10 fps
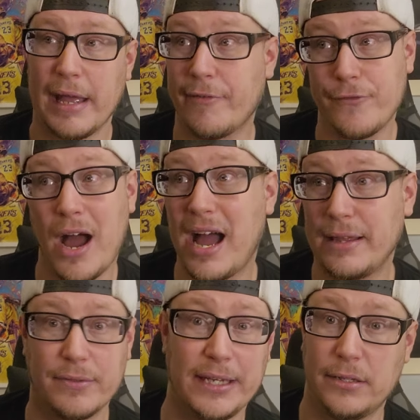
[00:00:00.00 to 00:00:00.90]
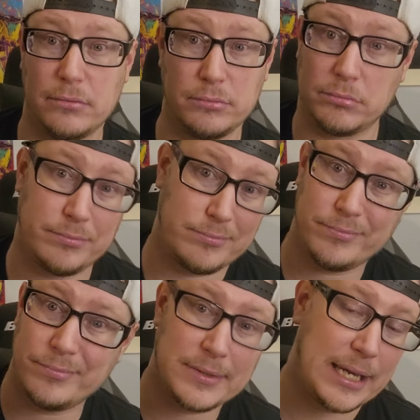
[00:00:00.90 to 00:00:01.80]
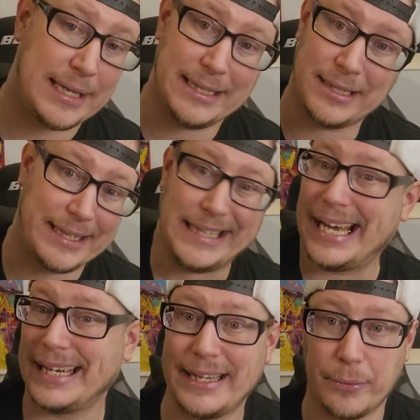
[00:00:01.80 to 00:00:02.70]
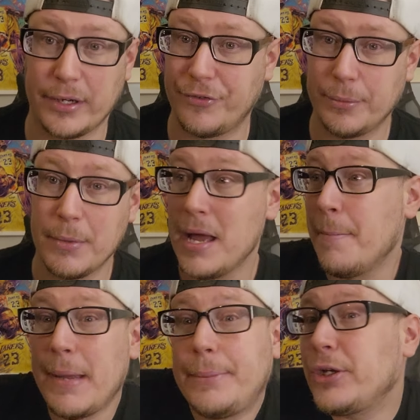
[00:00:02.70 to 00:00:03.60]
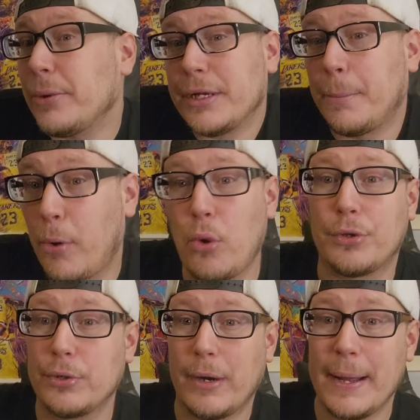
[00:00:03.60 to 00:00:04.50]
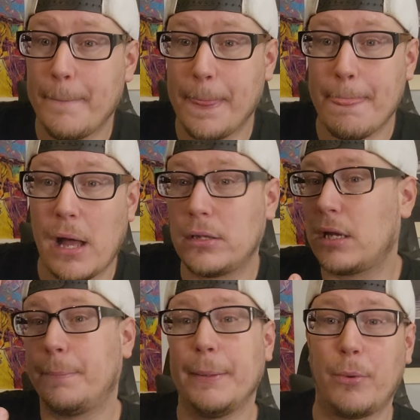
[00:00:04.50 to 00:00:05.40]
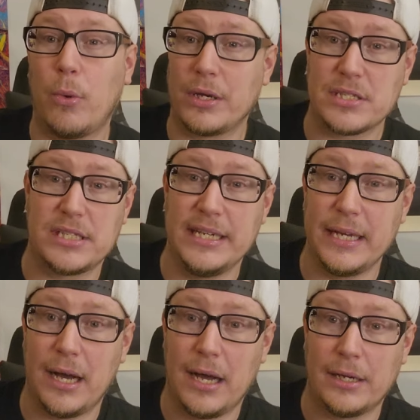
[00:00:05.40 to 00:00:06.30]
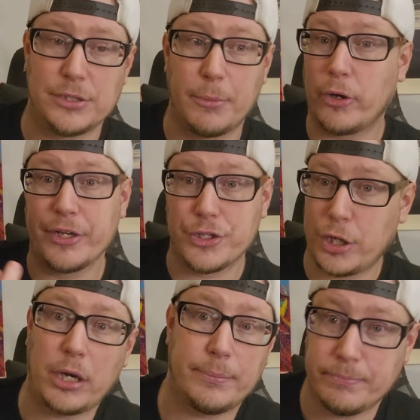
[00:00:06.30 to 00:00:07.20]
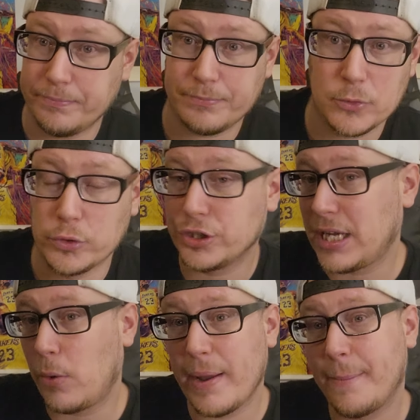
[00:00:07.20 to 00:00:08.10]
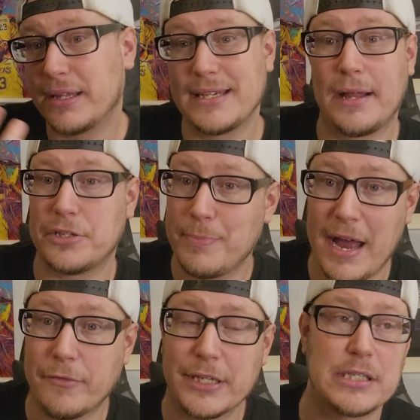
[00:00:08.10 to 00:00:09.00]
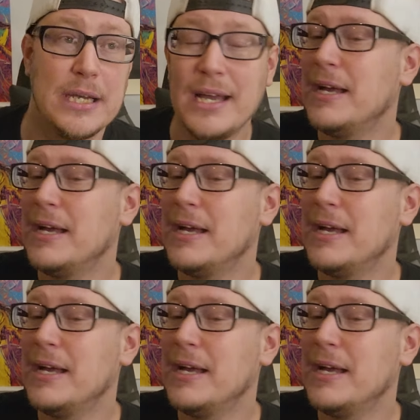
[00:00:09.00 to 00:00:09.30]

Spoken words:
If not, then, again, like, you got to get rid of him. Maybe you get rid of both, right? A lot of people want to see Jamarion Sharp, who just got waived by the Dallas Mavericks.